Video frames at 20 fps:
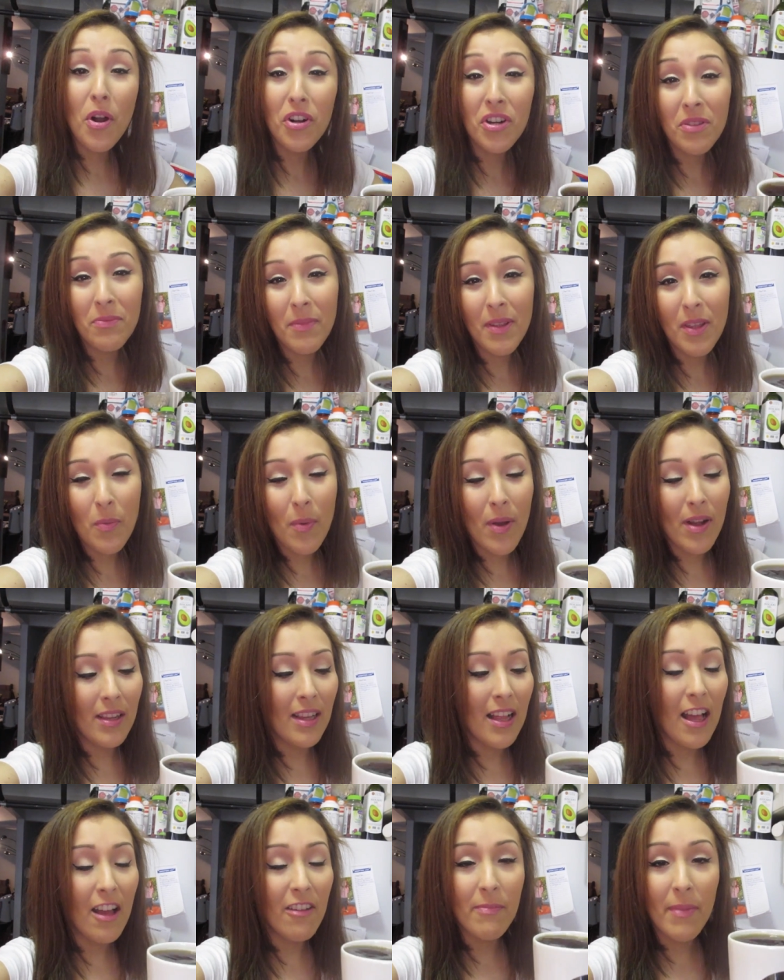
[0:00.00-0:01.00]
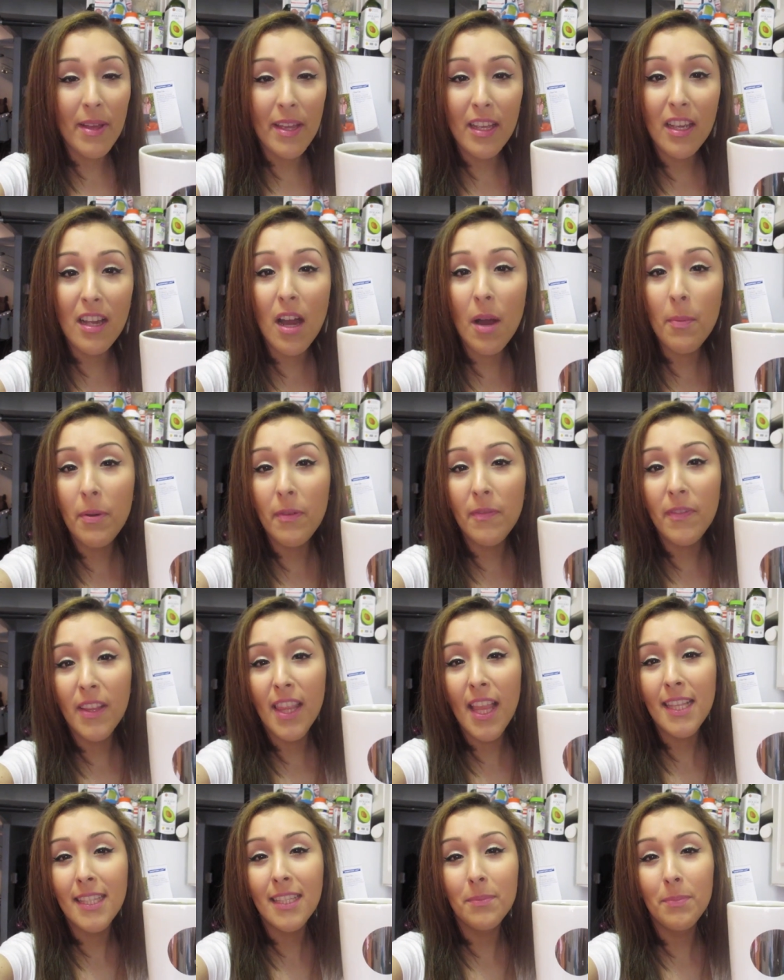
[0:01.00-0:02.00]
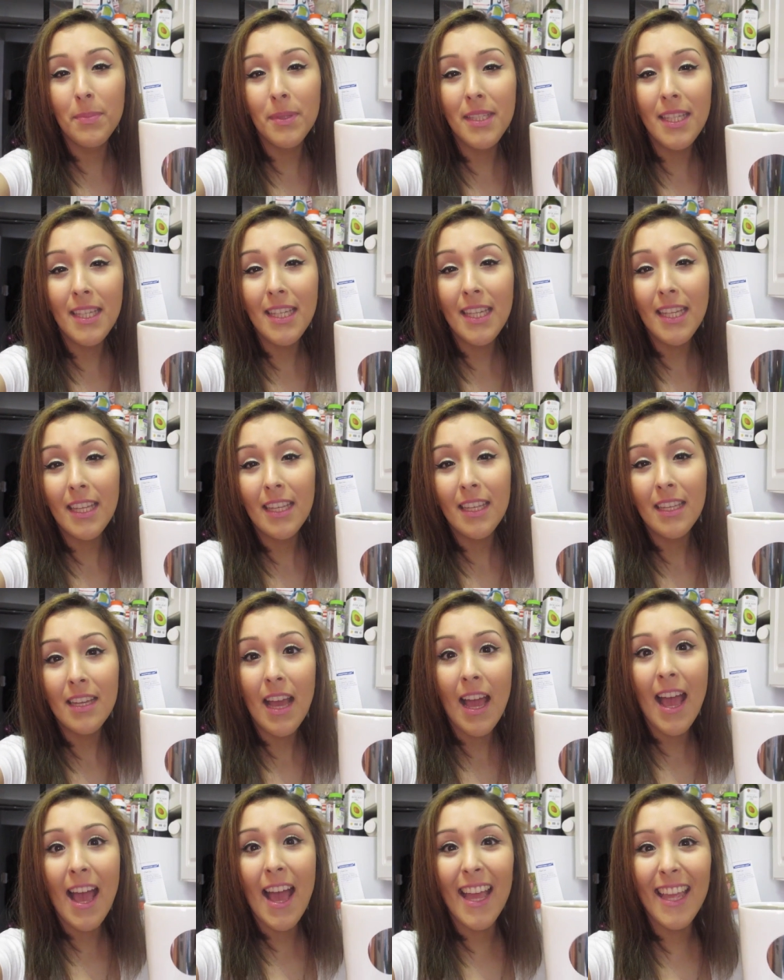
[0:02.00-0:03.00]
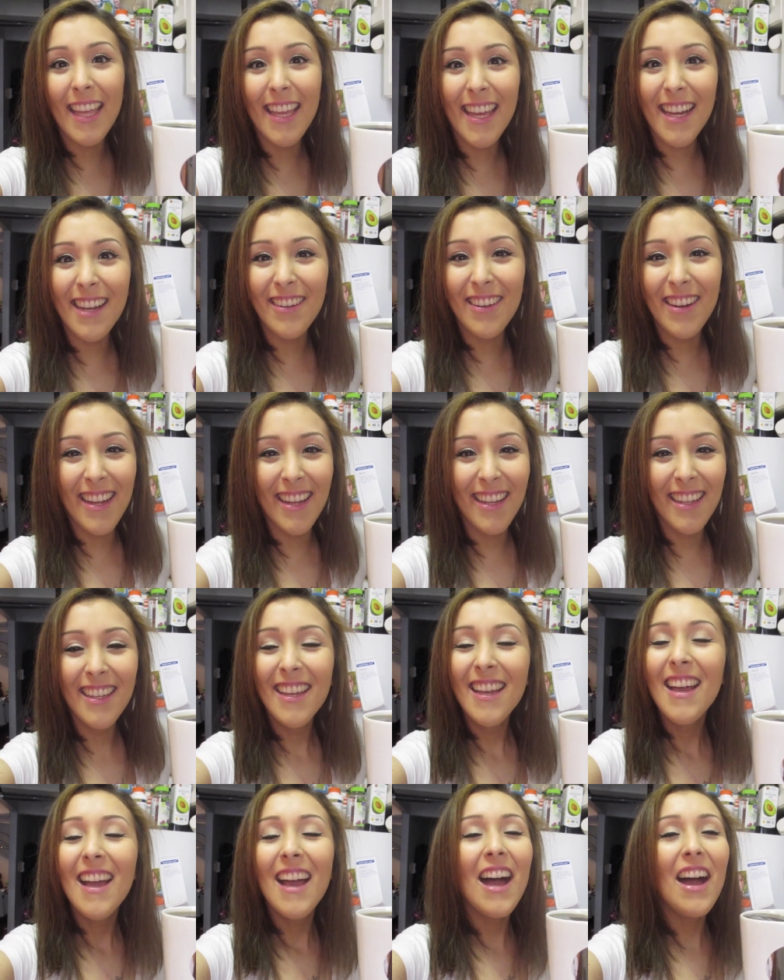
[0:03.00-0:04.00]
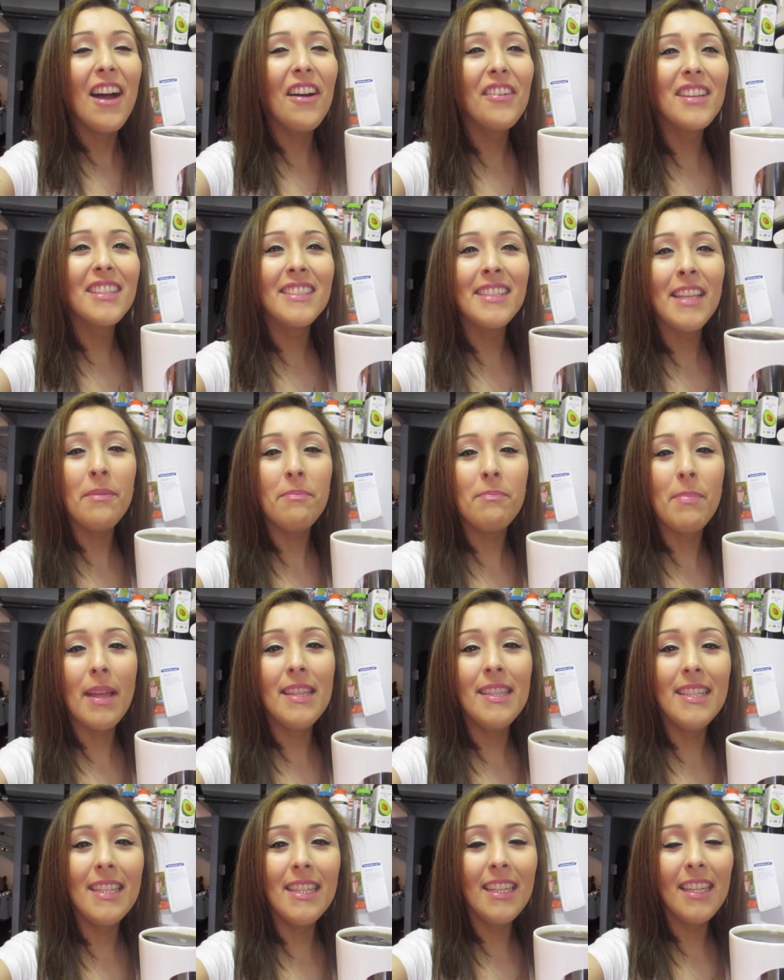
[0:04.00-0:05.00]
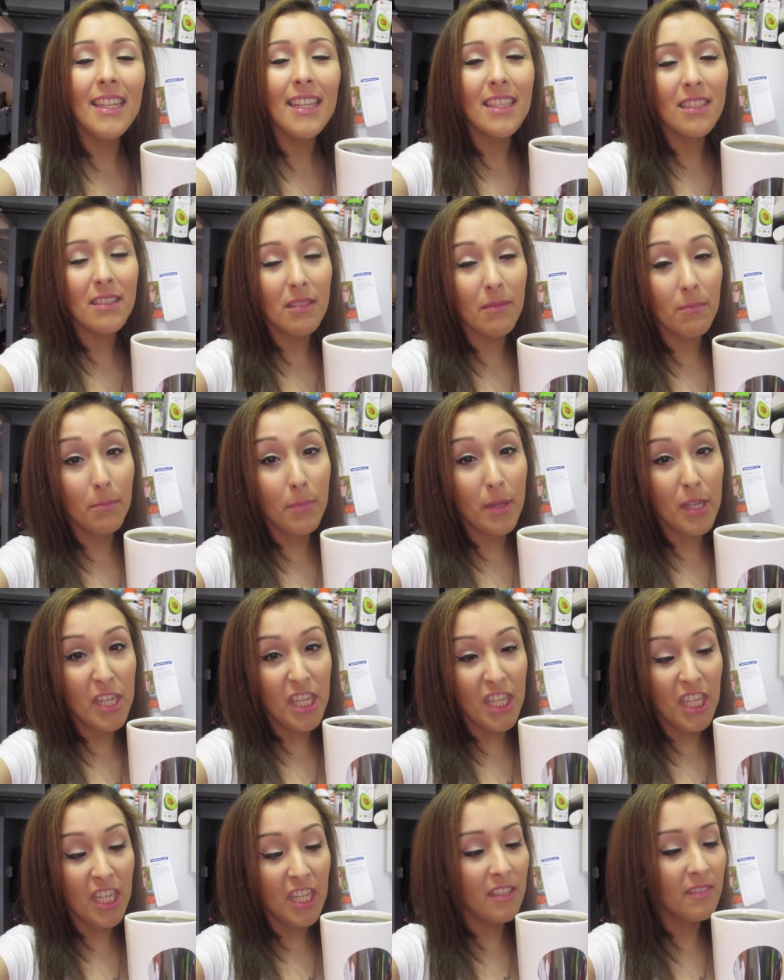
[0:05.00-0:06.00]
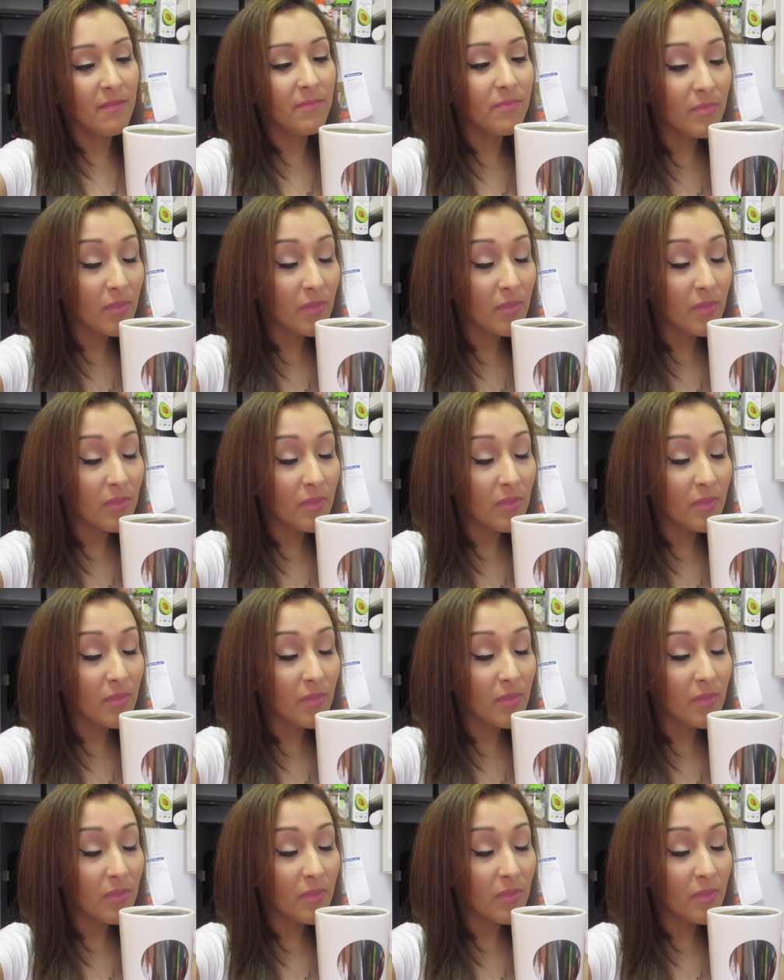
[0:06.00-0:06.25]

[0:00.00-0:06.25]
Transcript: Pardon me while I have my cup of Alexis Bedini. Hi, got it right. I always say Bendini, it's Bedini.